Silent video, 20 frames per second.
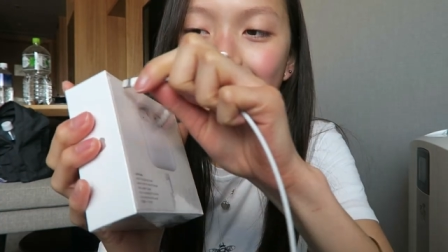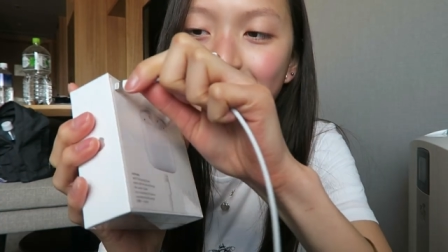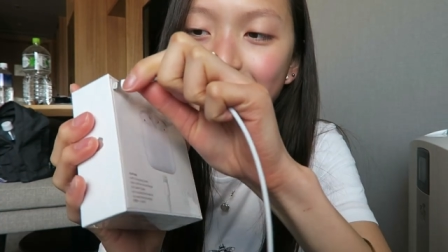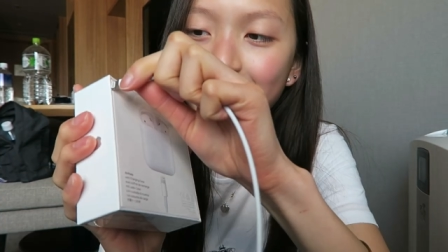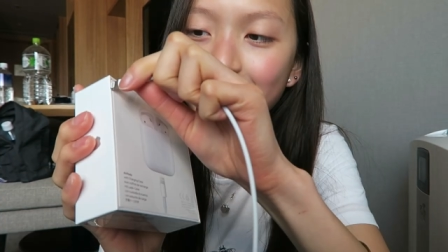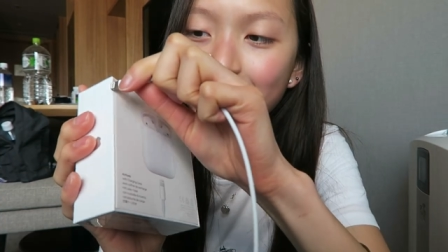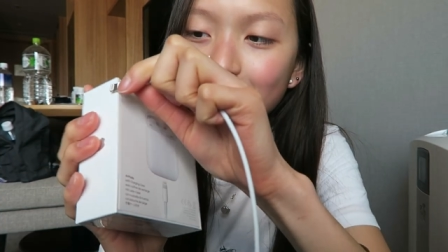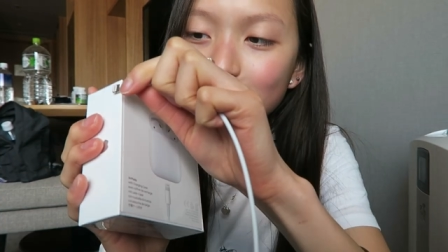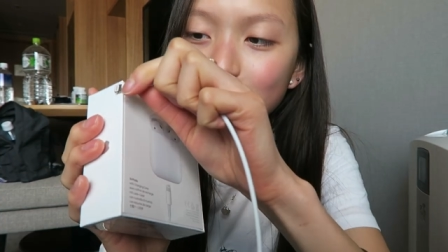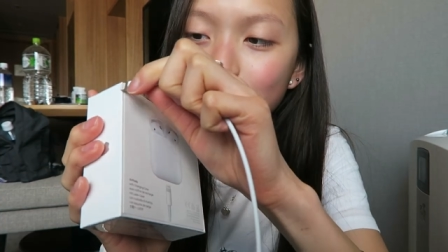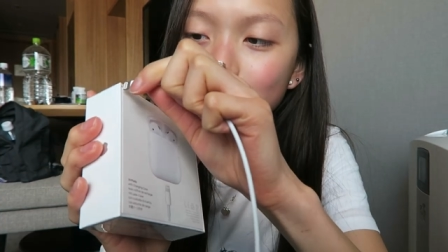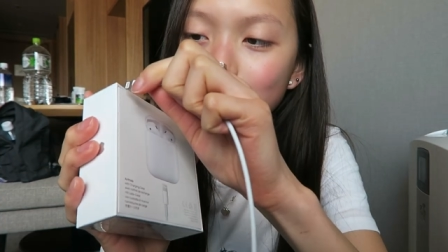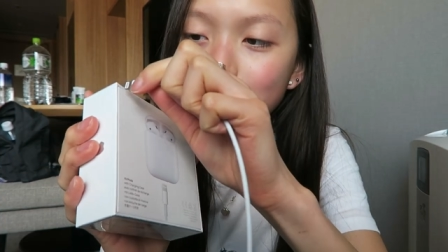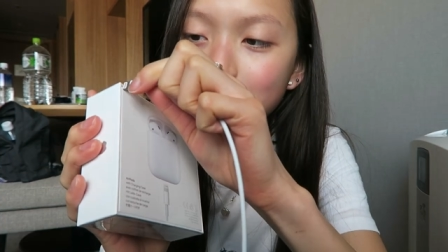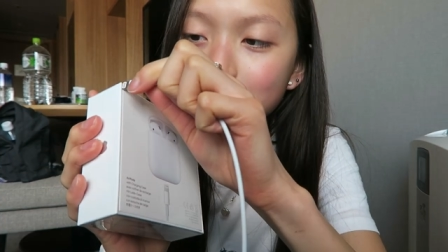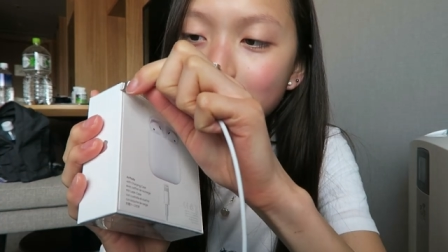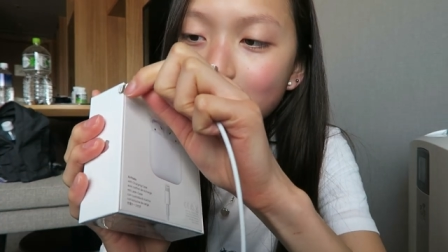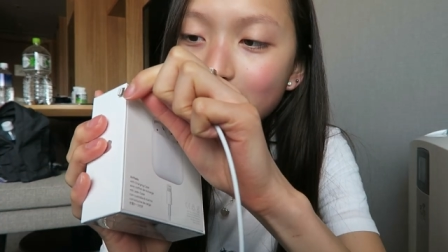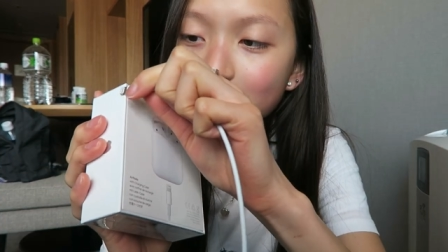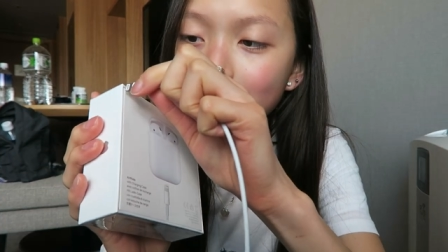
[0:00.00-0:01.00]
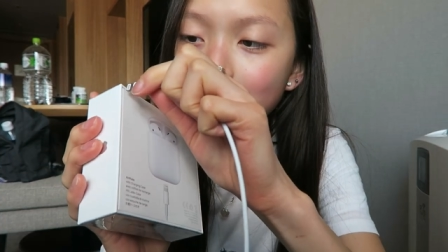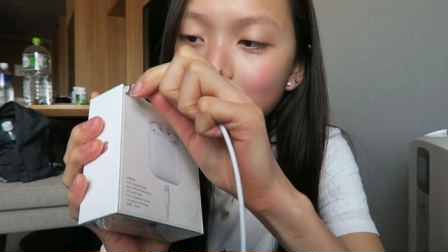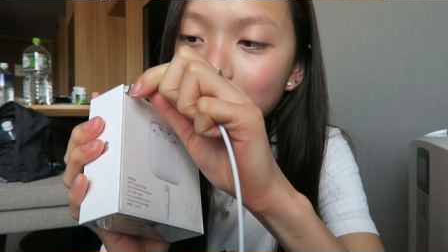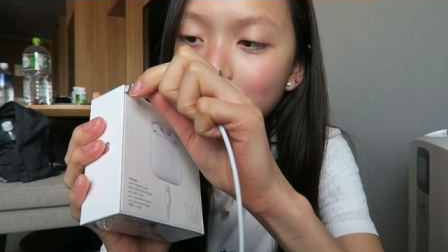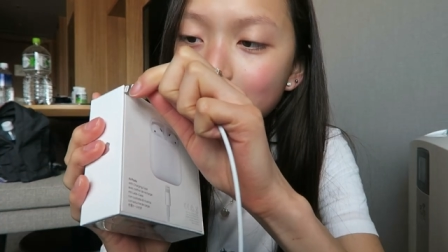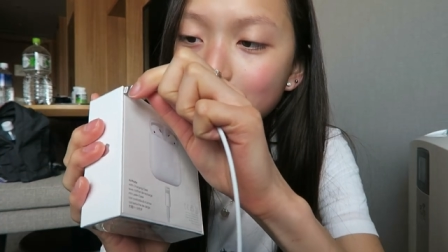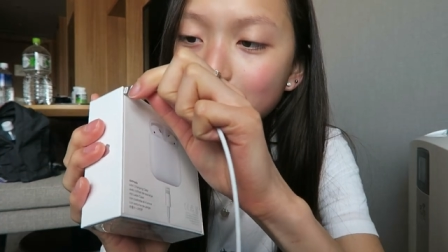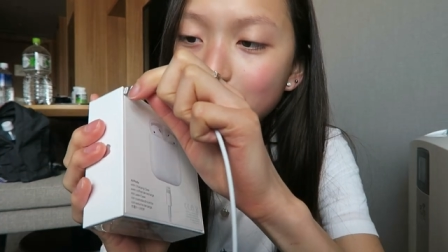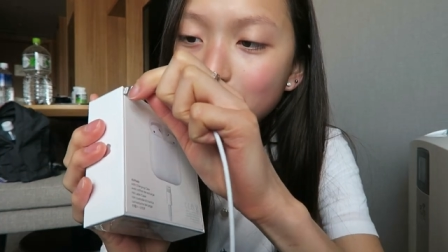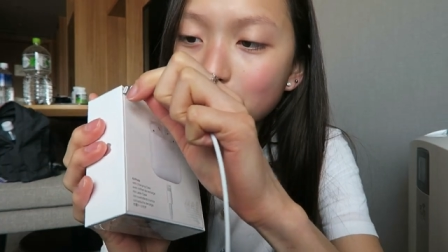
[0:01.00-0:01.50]
The actual
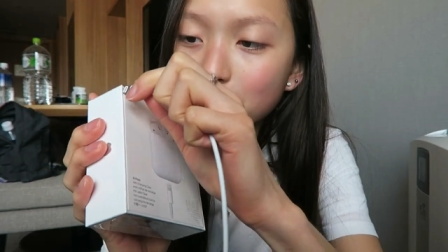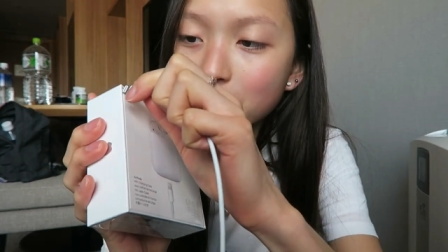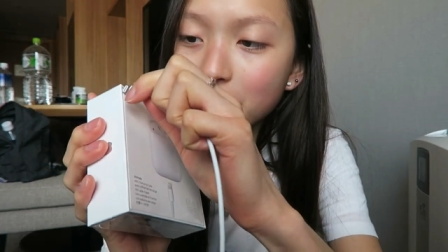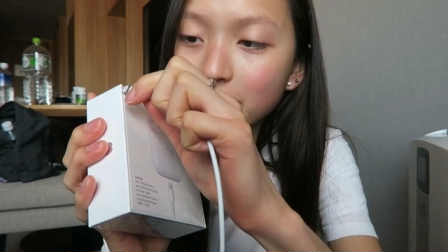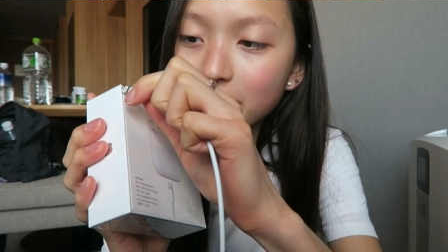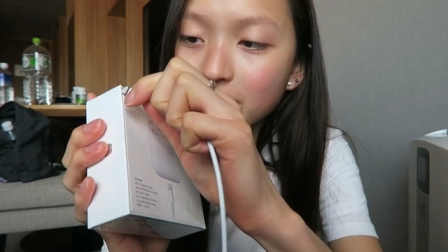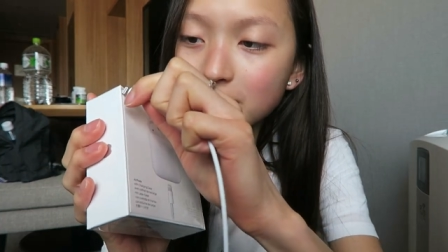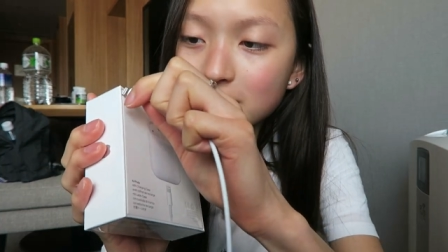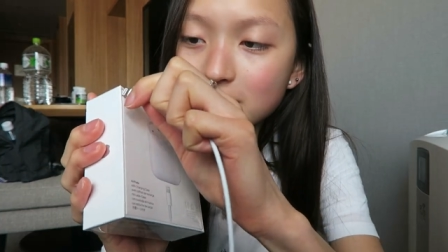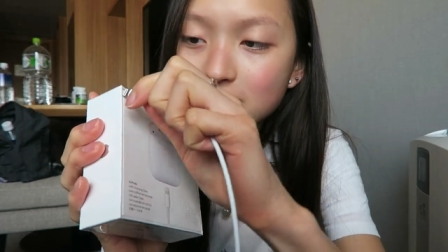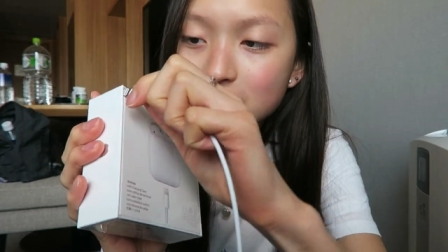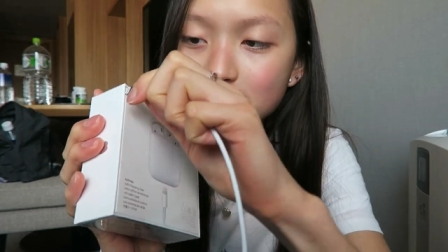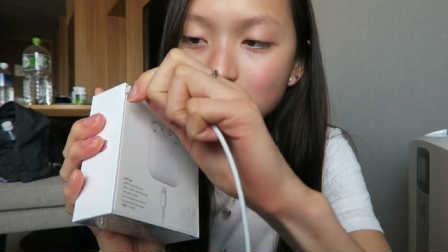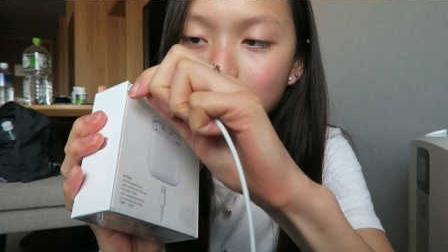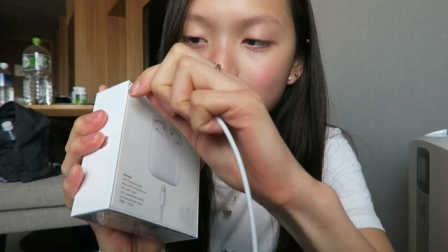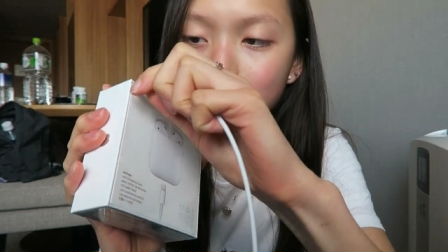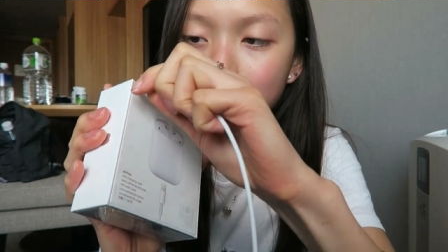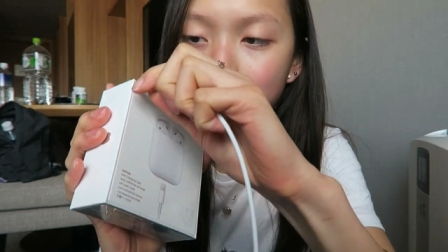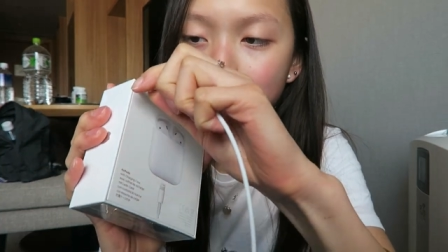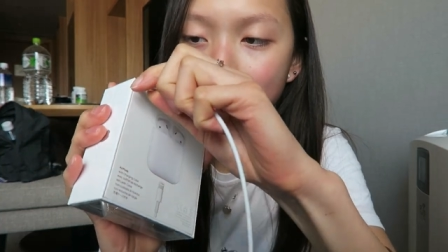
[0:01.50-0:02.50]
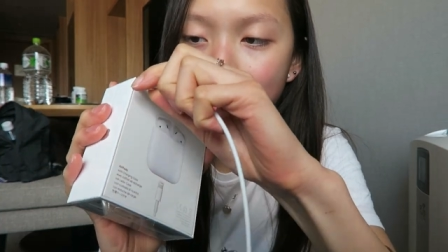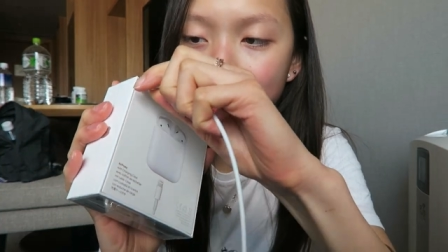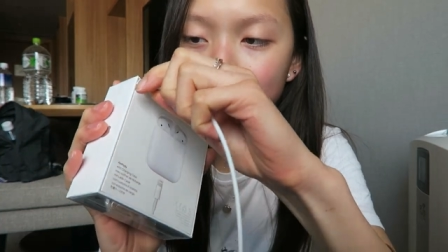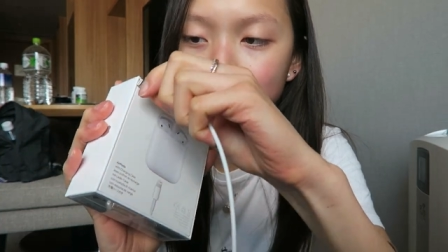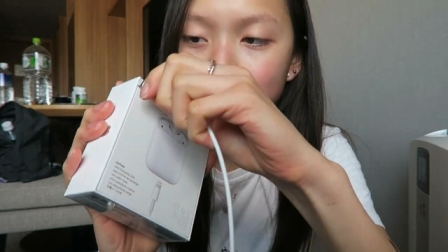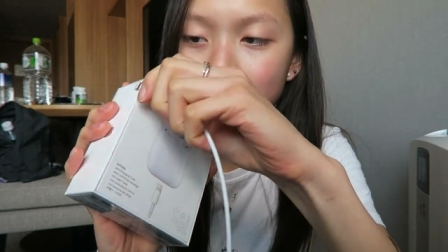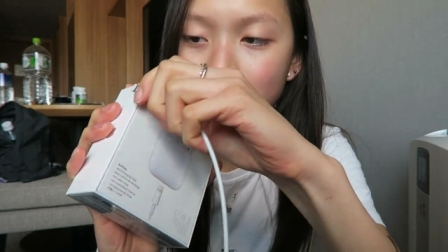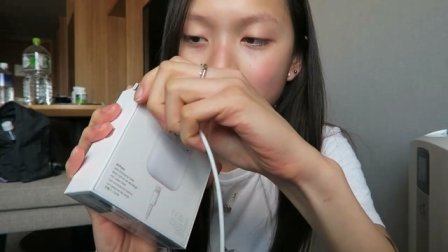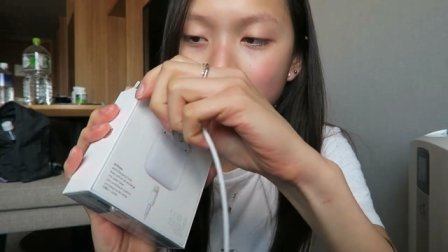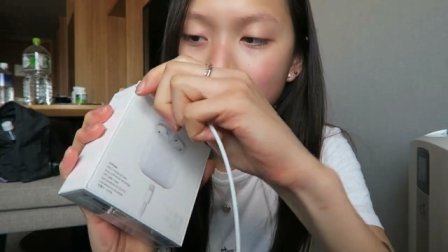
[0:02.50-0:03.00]
reality of opening these sealed
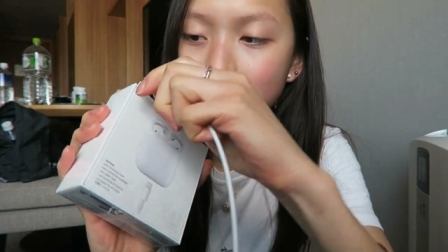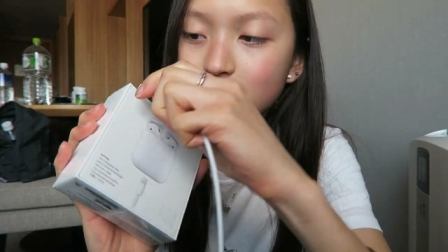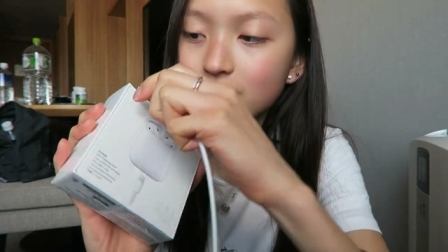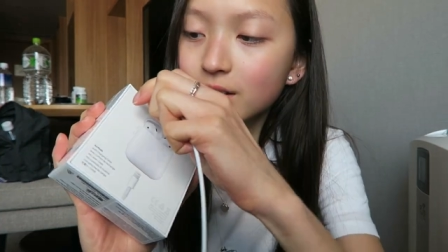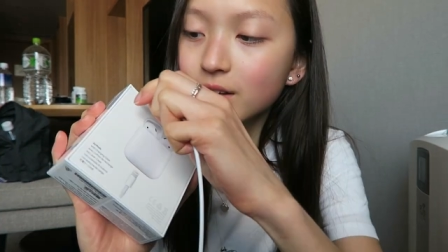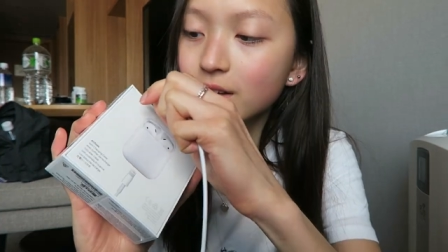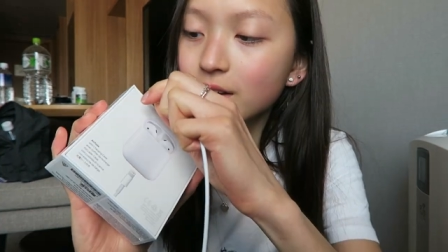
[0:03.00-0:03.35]
packages.